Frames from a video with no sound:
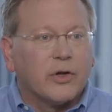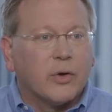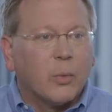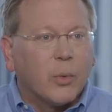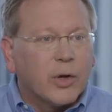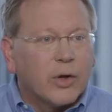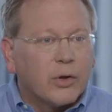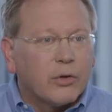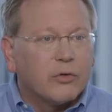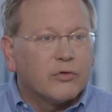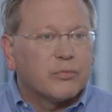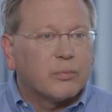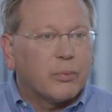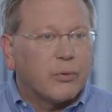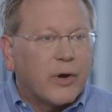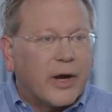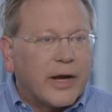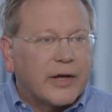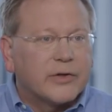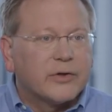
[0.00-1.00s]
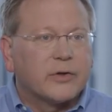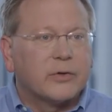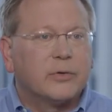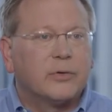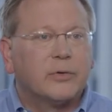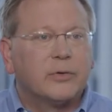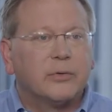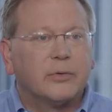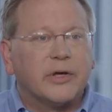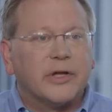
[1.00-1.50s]
You know, what are those
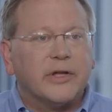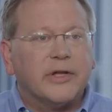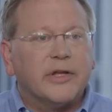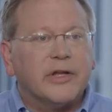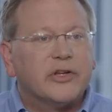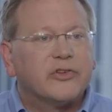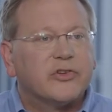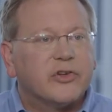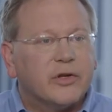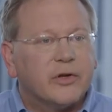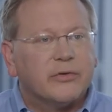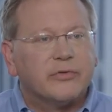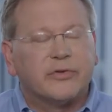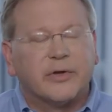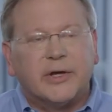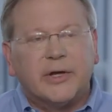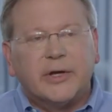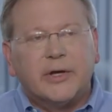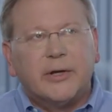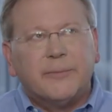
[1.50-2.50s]
practical initiatives